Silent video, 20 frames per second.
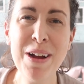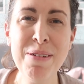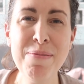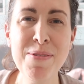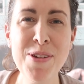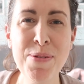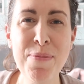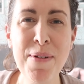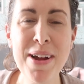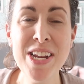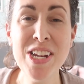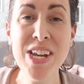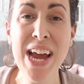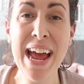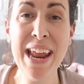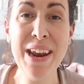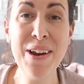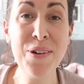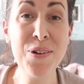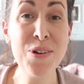welcome to my
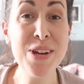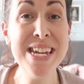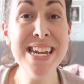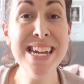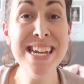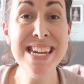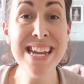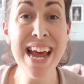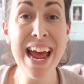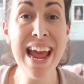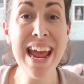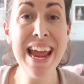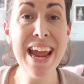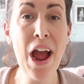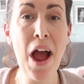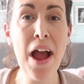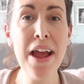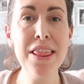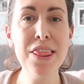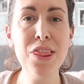channel. Today
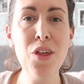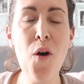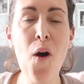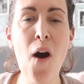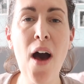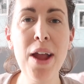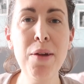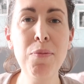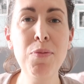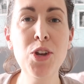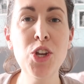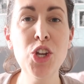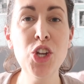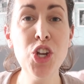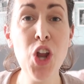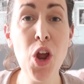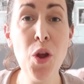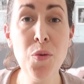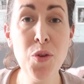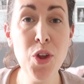I thought I would
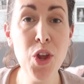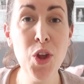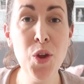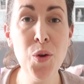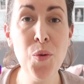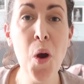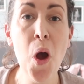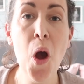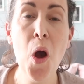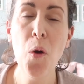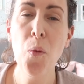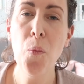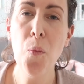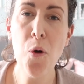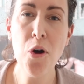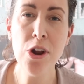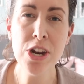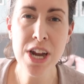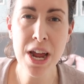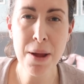show you
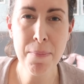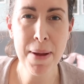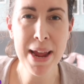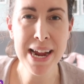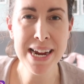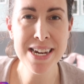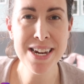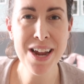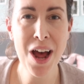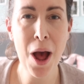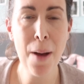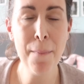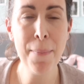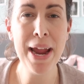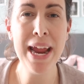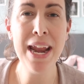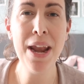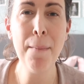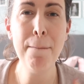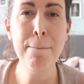what I picked up
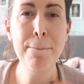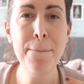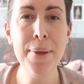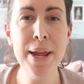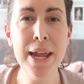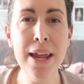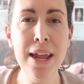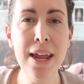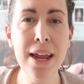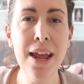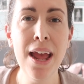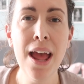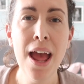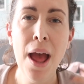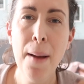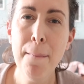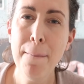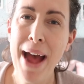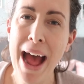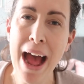in a big
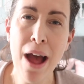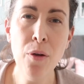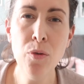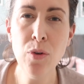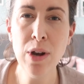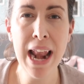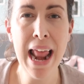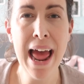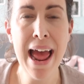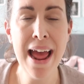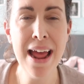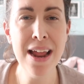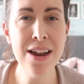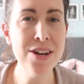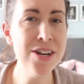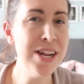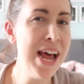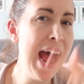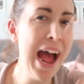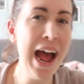
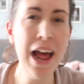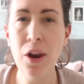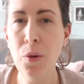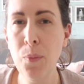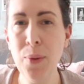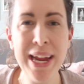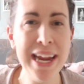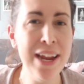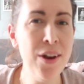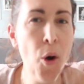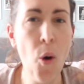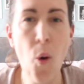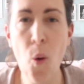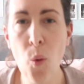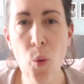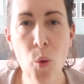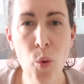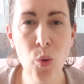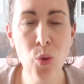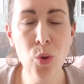Poundland Halloween
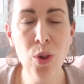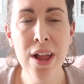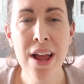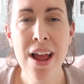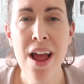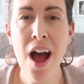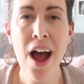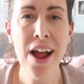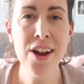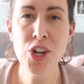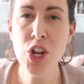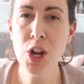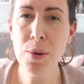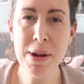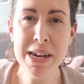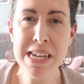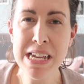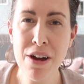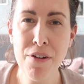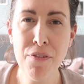haul. I took
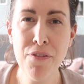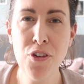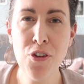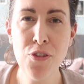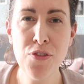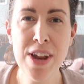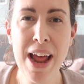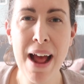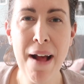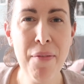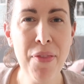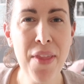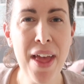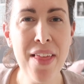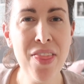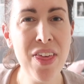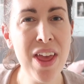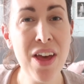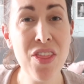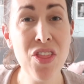myself off down
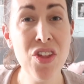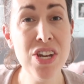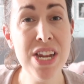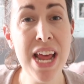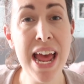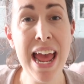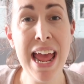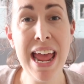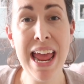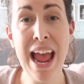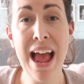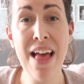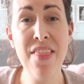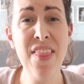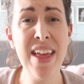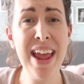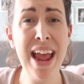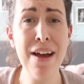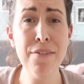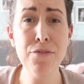there the other day
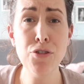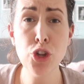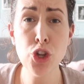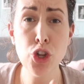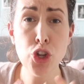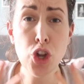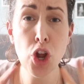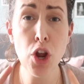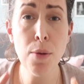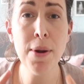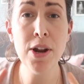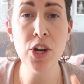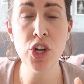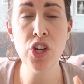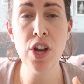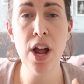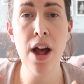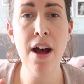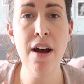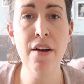and they have so much
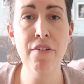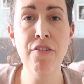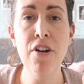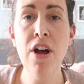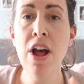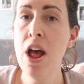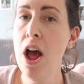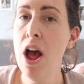stuff.